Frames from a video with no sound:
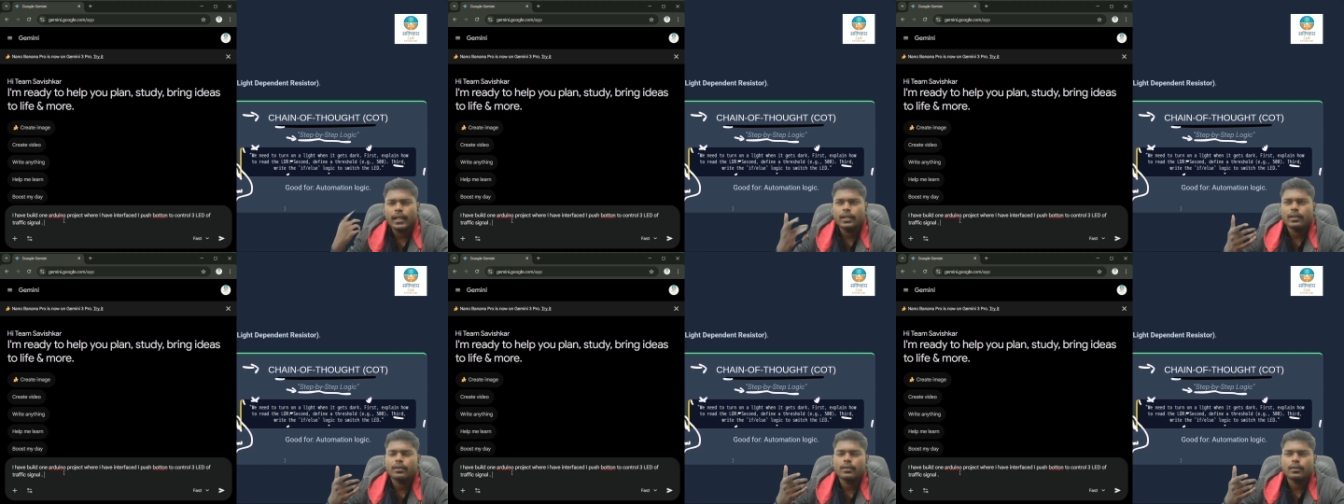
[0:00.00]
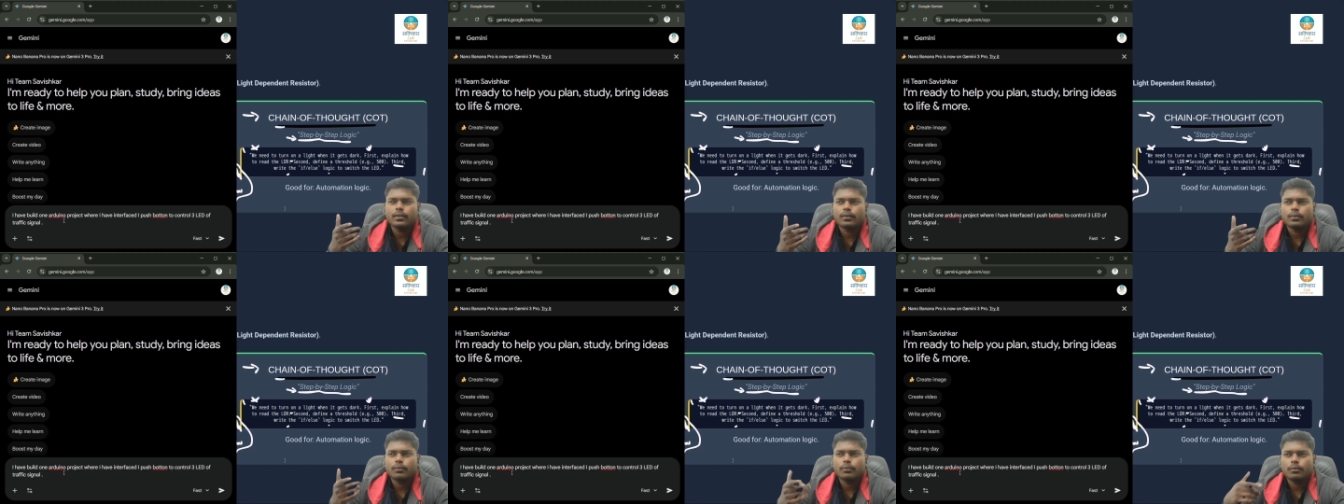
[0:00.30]

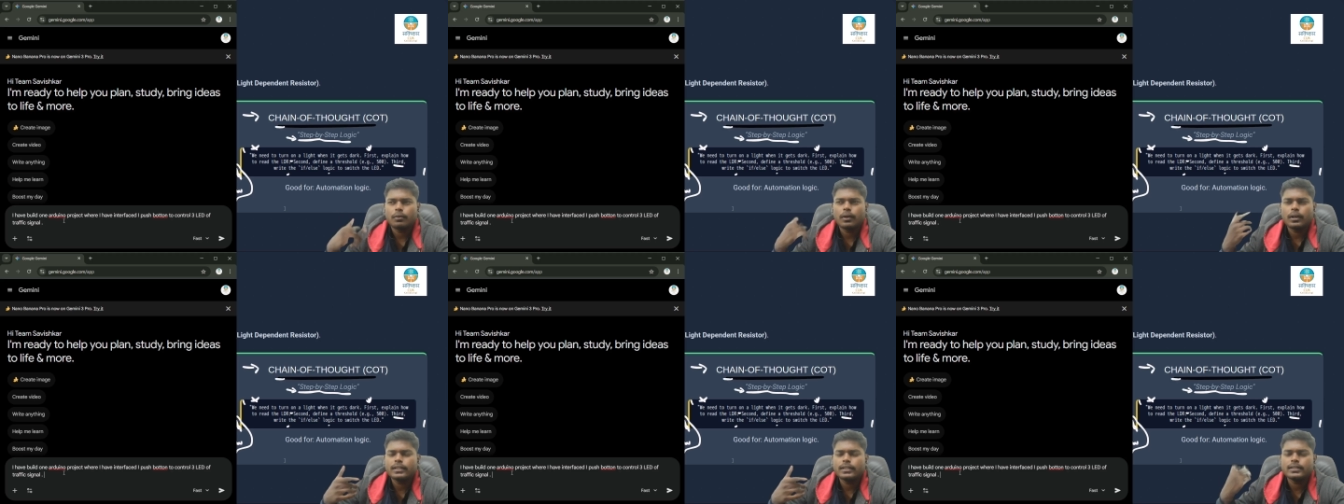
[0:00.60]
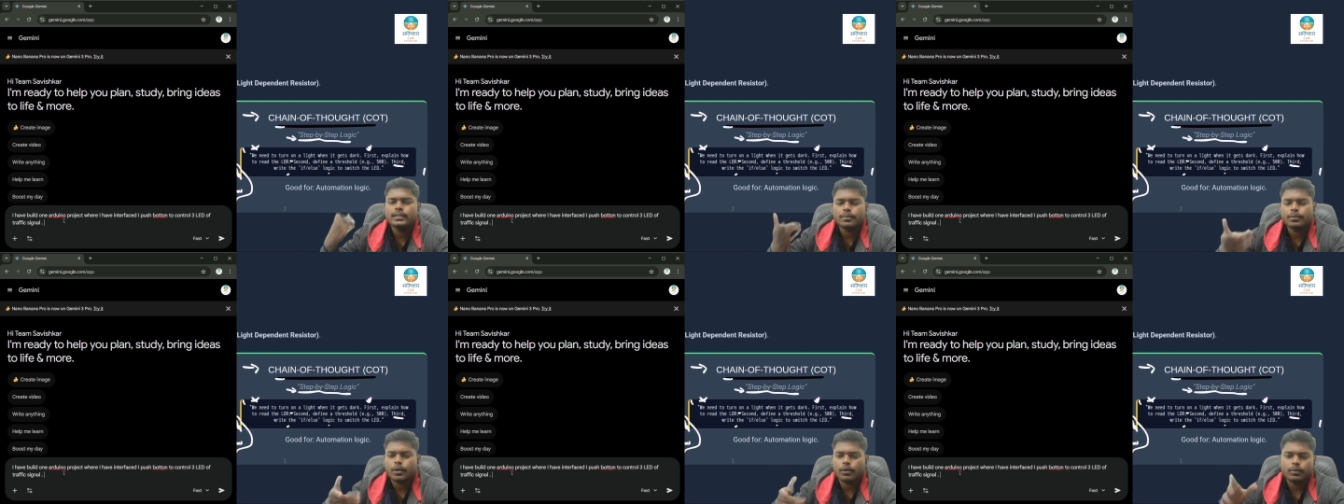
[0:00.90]
think
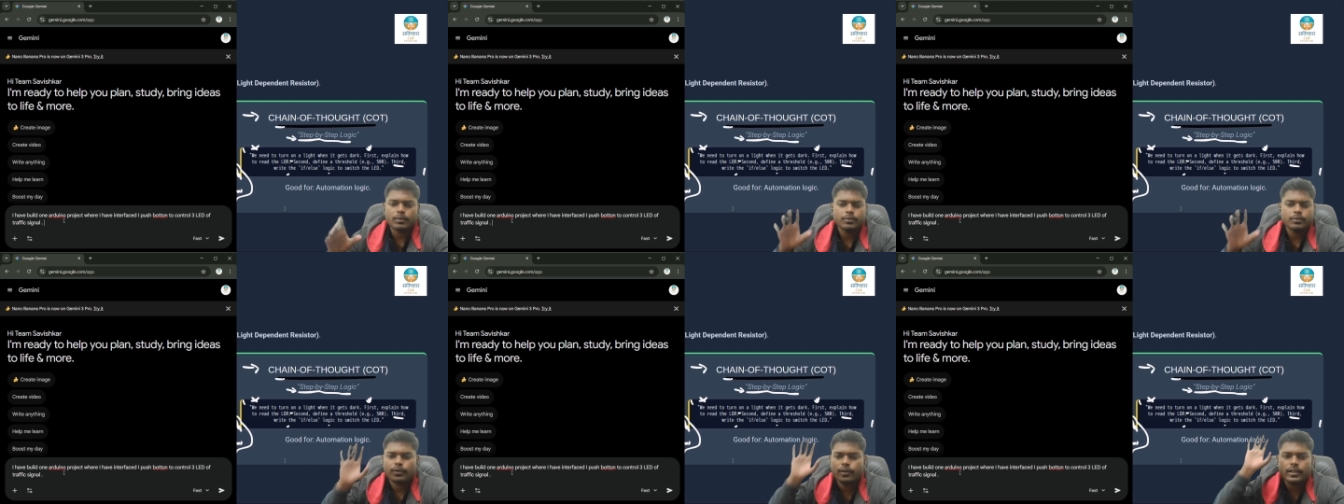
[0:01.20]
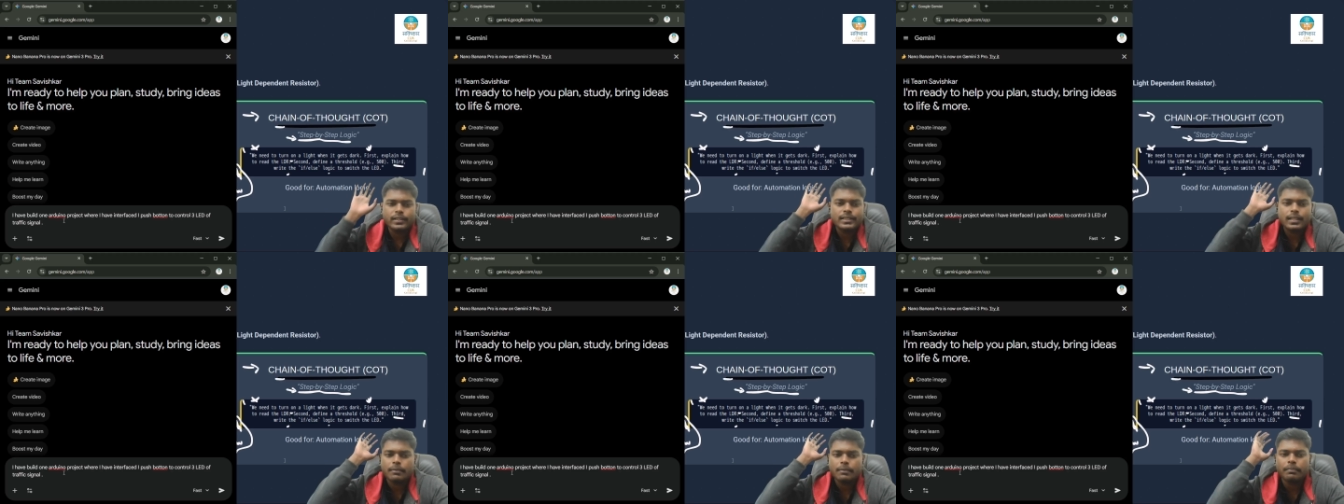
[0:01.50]
what is the problem.
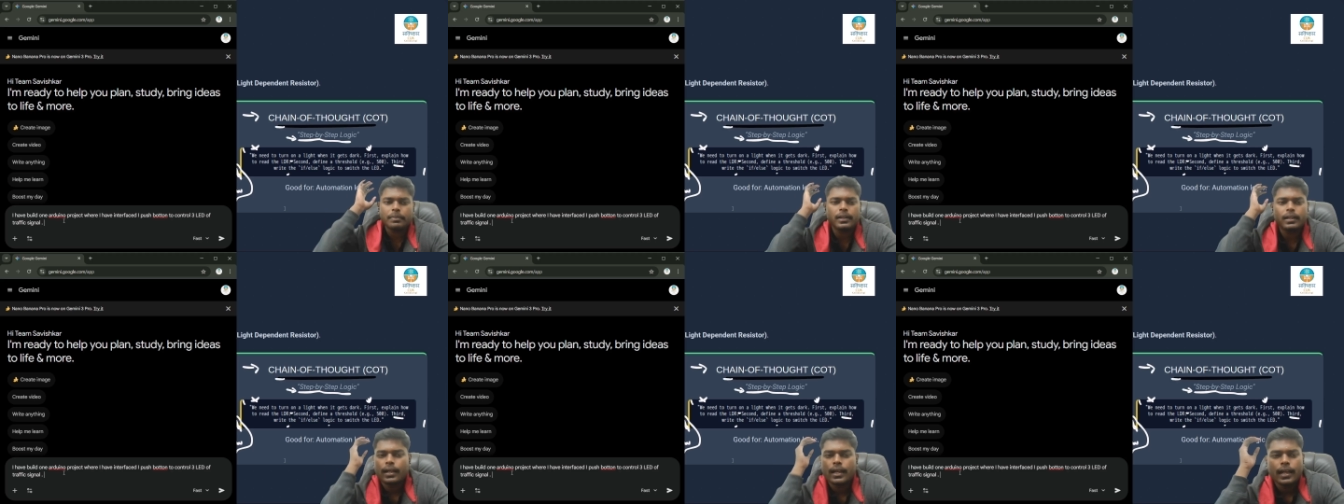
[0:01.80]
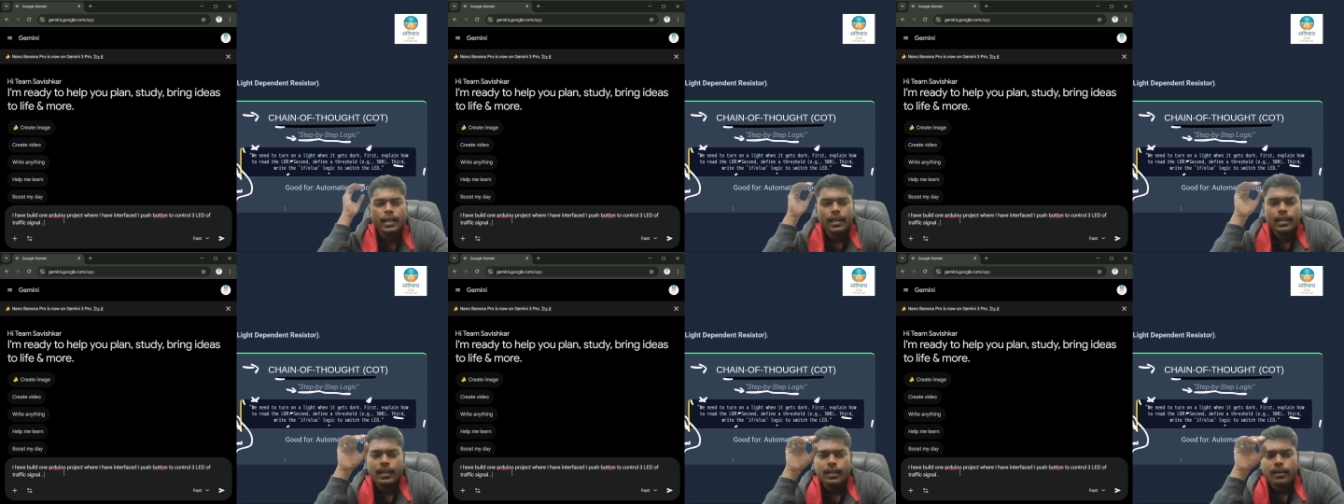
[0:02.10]
So for example,